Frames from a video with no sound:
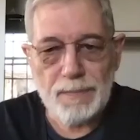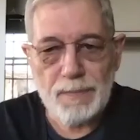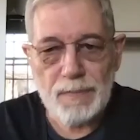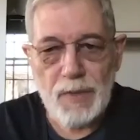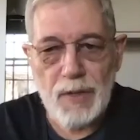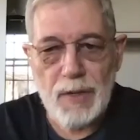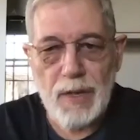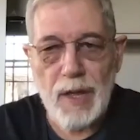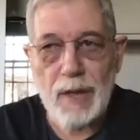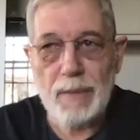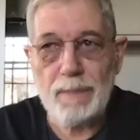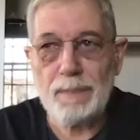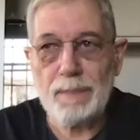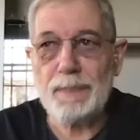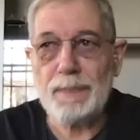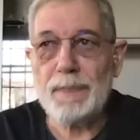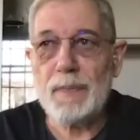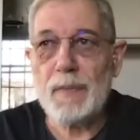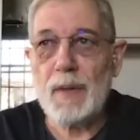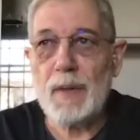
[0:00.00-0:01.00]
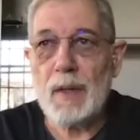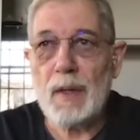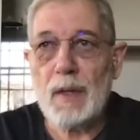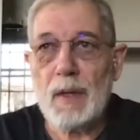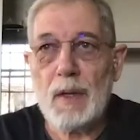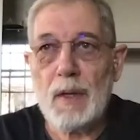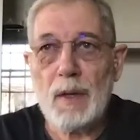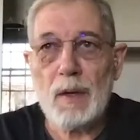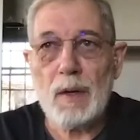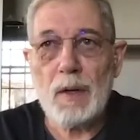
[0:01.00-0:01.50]
Okay.
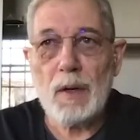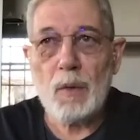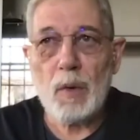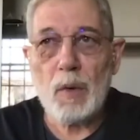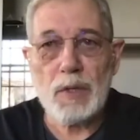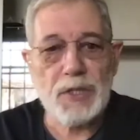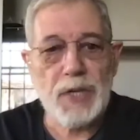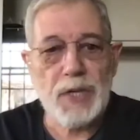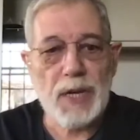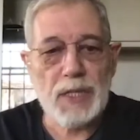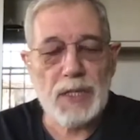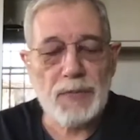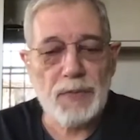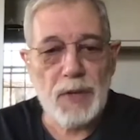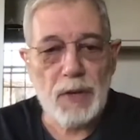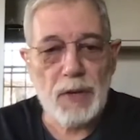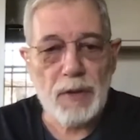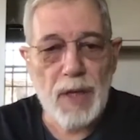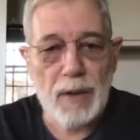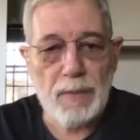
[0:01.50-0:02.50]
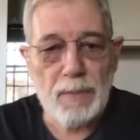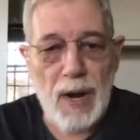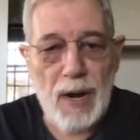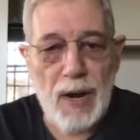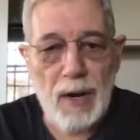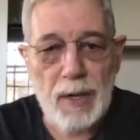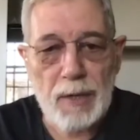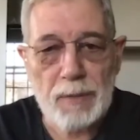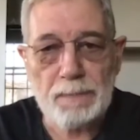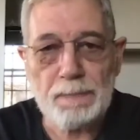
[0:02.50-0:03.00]
What's next for you then,
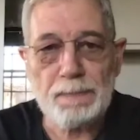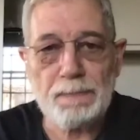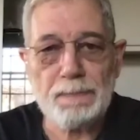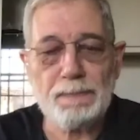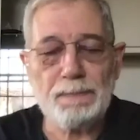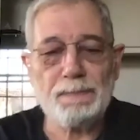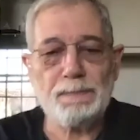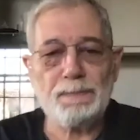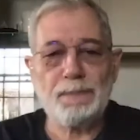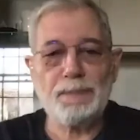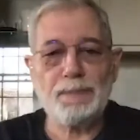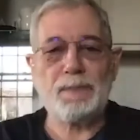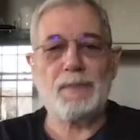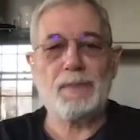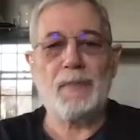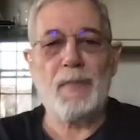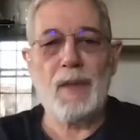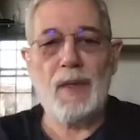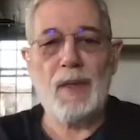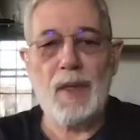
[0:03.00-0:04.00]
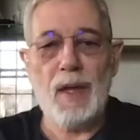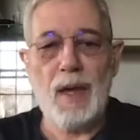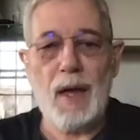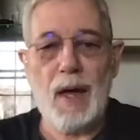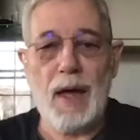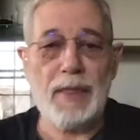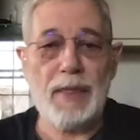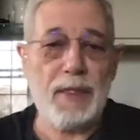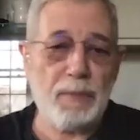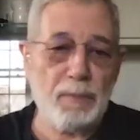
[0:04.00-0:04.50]
Marilyn? Other